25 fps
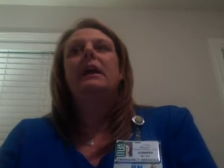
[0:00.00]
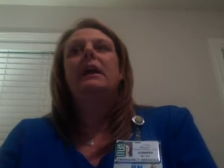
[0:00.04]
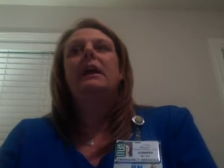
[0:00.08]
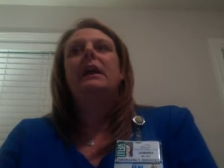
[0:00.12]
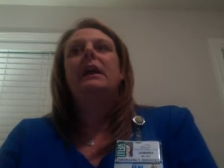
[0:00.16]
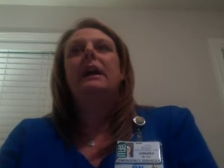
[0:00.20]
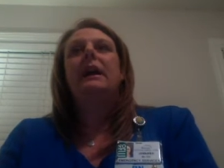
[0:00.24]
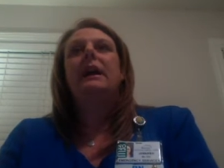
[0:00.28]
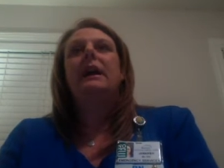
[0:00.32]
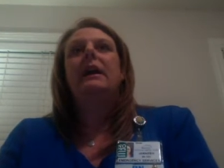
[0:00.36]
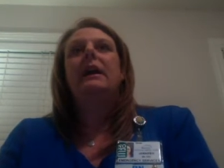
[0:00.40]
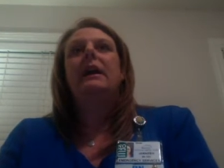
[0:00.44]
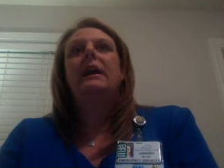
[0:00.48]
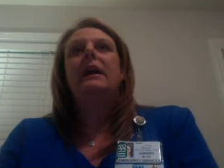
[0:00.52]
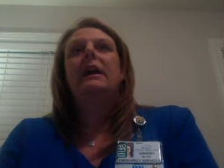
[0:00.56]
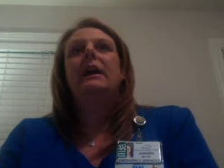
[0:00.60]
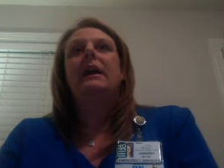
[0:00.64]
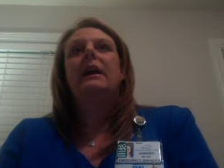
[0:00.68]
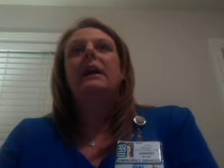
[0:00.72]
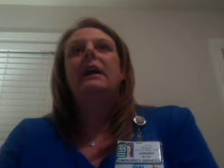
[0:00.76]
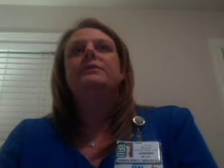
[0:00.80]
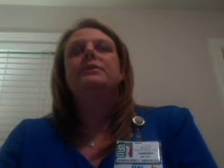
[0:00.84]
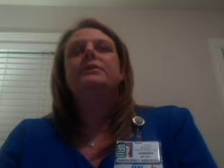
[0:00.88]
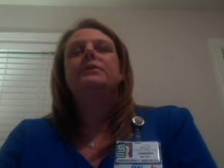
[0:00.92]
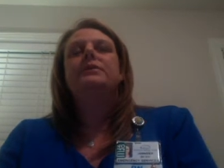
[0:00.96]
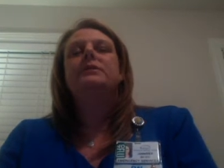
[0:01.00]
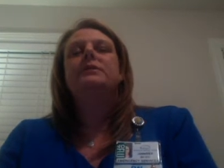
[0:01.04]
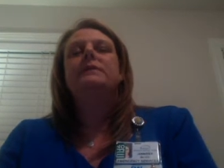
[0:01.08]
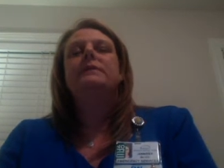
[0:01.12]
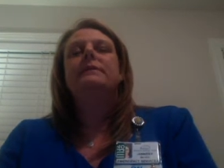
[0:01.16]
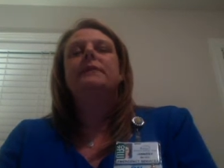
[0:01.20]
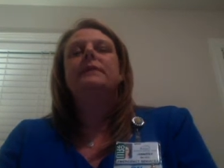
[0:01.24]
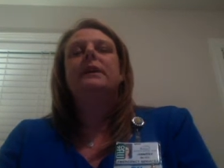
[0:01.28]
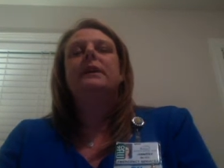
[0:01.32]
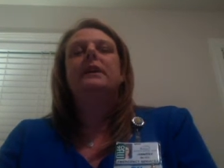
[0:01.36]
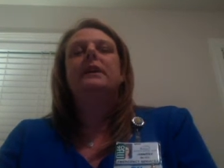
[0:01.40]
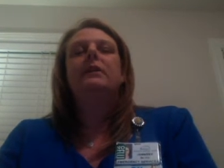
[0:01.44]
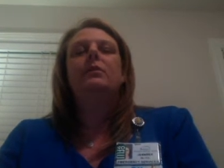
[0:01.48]
have just a
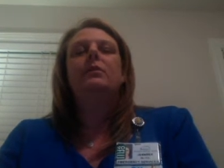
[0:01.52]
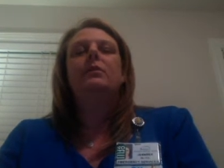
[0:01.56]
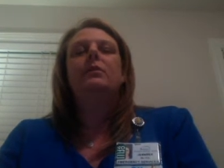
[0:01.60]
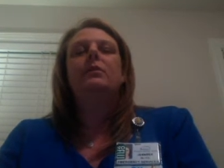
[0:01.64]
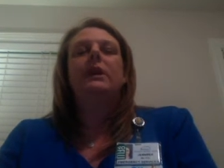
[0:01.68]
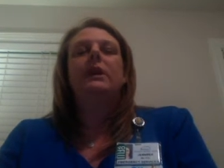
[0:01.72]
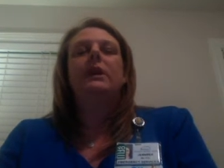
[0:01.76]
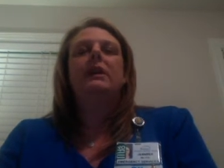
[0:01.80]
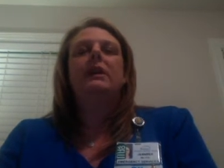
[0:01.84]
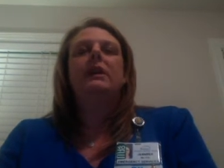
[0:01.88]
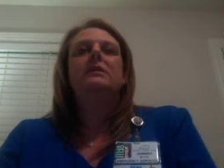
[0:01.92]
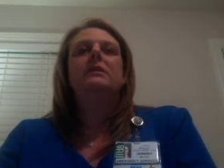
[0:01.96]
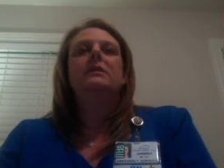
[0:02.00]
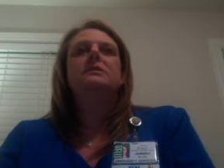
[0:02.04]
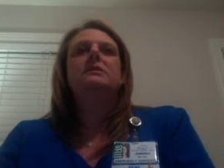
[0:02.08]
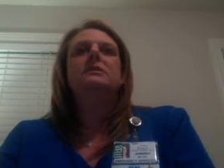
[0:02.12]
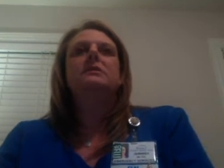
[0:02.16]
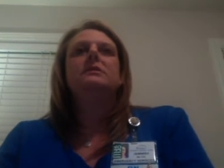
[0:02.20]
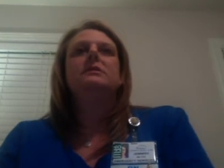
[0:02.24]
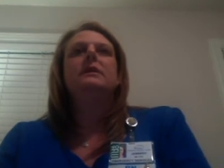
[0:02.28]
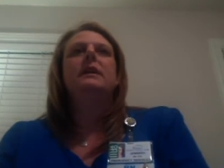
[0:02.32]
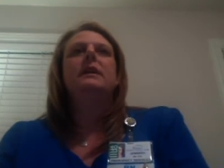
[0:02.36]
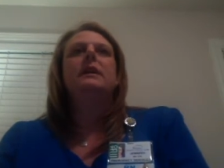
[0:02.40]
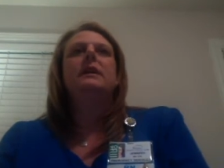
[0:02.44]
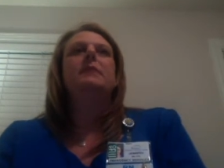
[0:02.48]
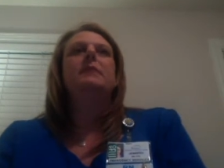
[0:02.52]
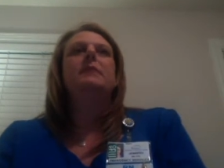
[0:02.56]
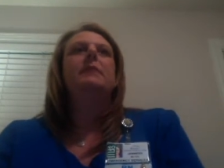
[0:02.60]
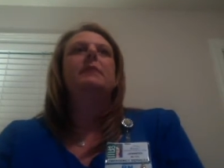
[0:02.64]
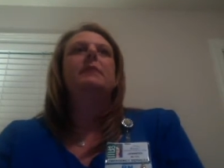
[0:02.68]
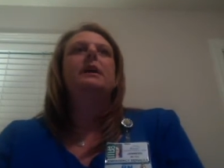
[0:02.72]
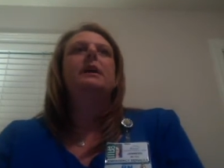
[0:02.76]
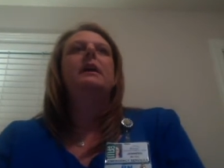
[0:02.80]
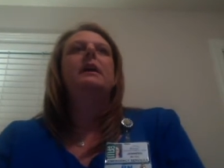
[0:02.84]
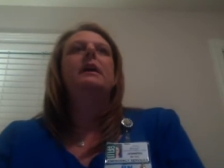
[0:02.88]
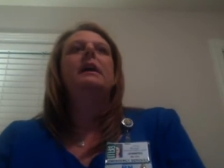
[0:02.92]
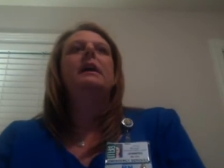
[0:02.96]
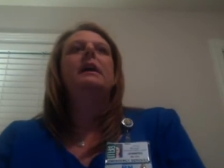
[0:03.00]
vague weakness. They
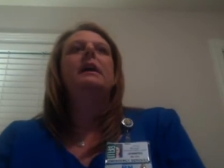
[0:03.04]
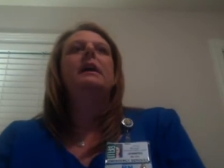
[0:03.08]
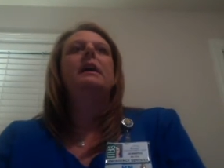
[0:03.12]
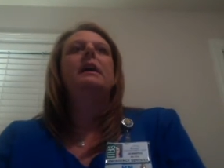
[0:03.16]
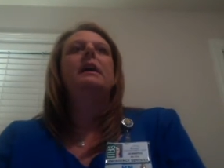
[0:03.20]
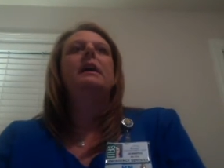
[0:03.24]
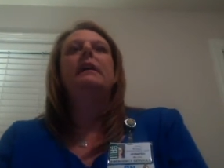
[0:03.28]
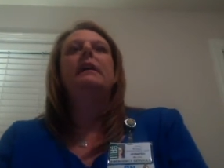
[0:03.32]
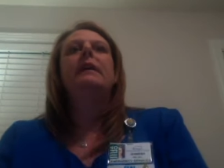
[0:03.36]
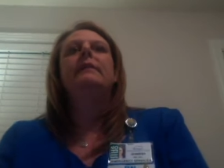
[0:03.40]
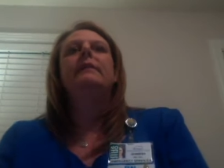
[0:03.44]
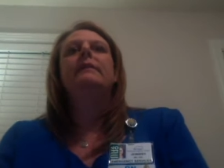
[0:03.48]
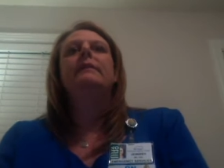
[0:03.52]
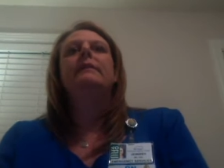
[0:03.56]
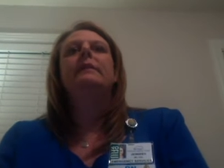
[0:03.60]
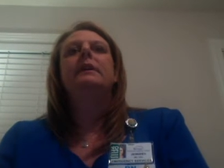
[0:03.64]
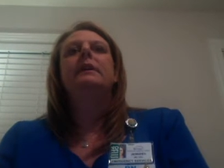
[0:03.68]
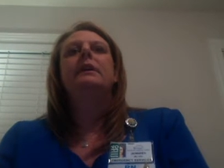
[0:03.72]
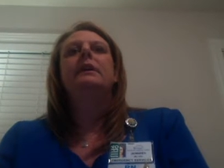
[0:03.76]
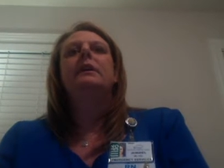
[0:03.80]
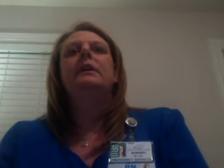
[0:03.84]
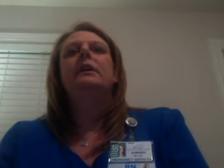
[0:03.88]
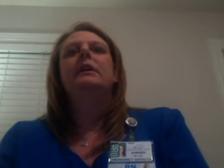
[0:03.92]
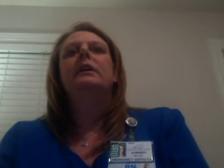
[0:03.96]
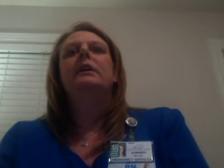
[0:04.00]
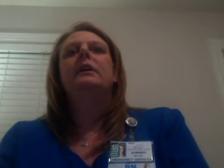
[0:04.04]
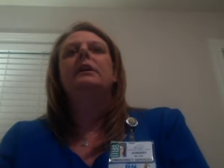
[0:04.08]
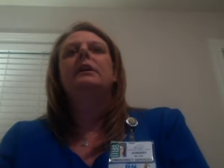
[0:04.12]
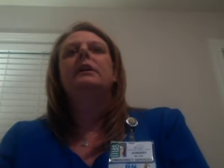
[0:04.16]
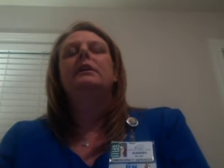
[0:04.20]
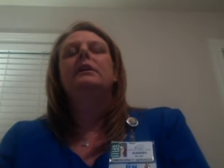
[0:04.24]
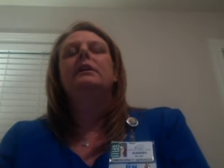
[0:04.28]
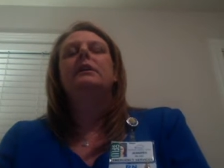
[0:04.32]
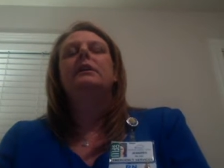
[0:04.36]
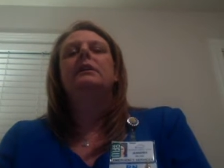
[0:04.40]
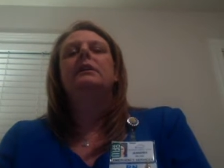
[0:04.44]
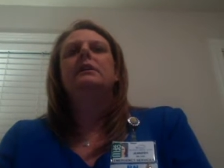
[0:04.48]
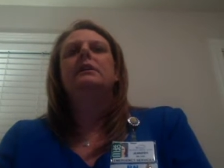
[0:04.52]
may have
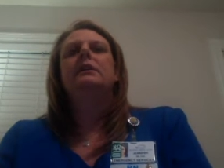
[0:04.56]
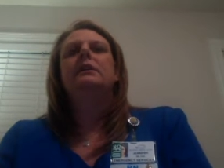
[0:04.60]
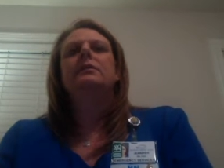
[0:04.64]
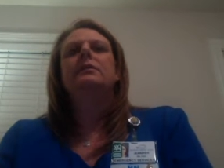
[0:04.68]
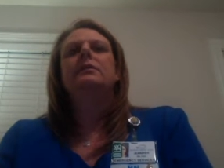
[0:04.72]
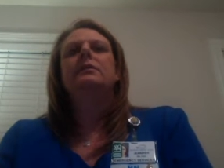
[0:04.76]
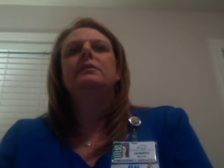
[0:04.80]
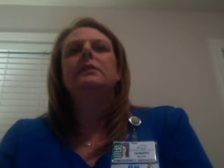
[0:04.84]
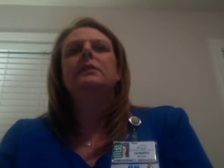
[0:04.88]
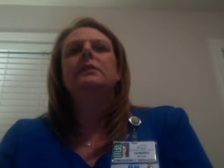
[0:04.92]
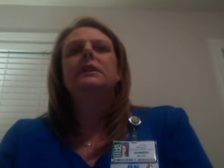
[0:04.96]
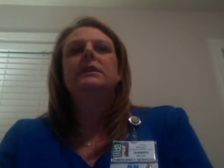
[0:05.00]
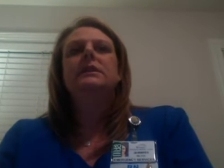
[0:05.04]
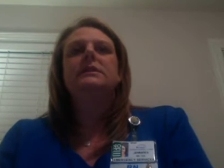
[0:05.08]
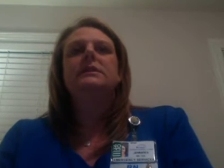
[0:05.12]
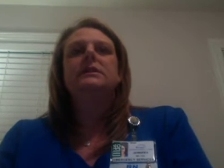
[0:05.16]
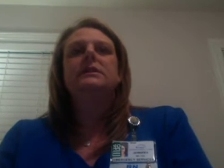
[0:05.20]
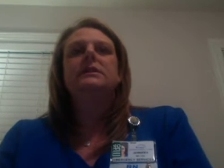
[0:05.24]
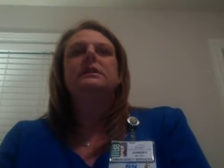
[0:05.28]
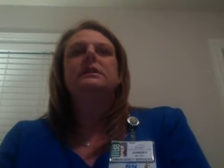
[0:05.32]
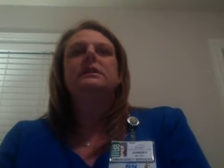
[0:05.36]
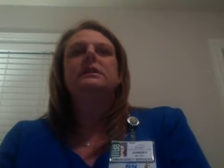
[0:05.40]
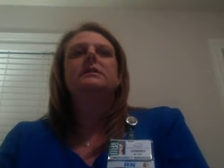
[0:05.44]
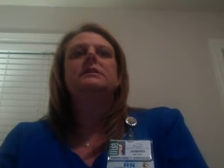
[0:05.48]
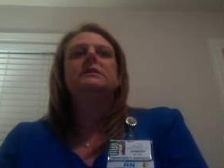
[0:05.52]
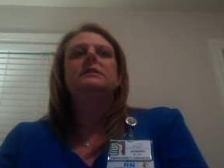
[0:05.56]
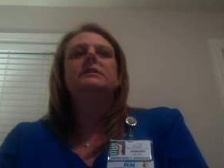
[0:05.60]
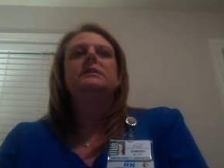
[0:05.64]
a little dizziness.